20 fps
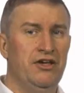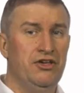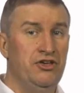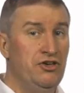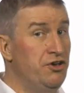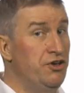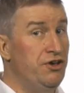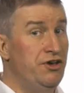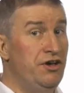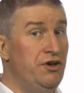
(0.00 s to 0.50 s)

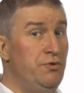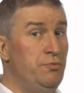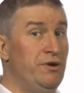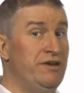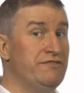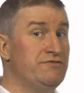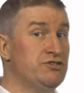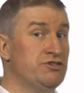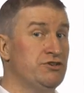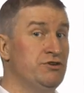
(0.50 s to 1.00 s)
Here we
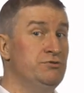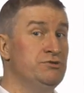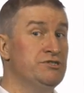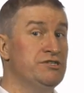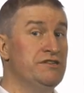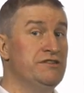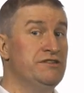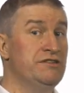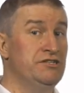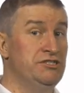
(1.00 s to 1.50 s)
have
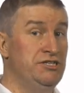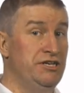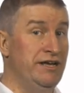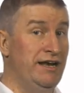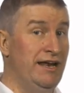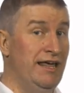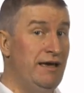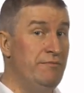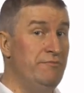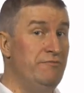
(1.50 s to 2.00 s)
chosen the
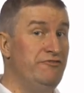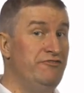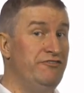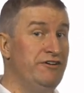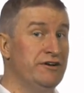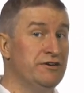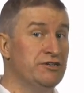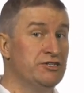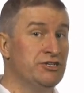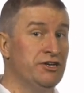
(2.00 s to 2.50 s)
GLM
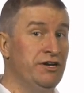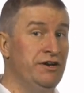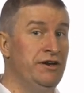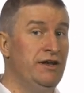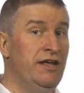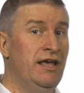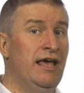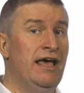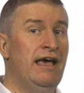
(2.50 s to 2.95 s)
function,